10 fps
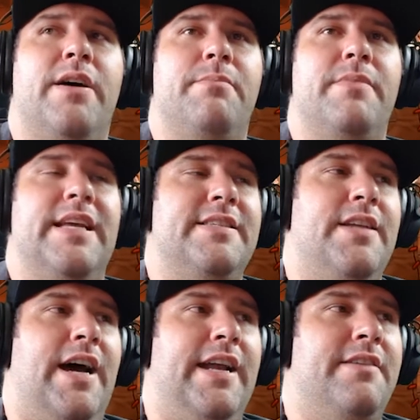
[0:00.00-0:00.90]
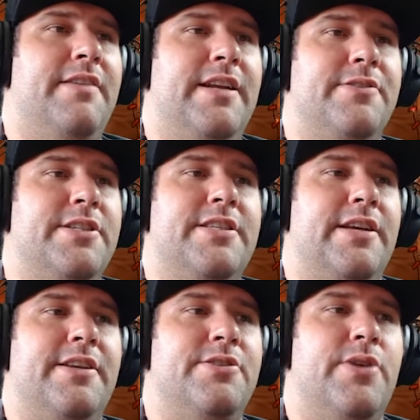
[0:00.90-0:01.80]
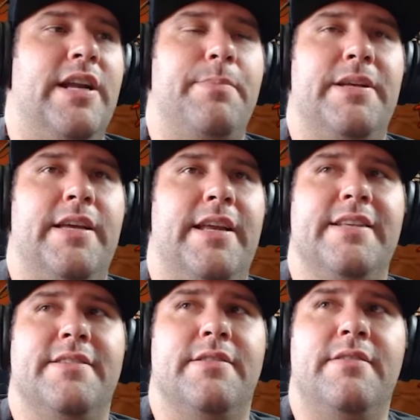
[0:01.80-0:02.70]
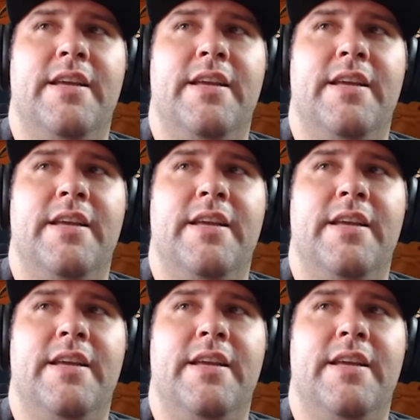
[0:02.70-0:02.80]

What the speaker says: it's not, and I'll just tell you straight up, it isn't.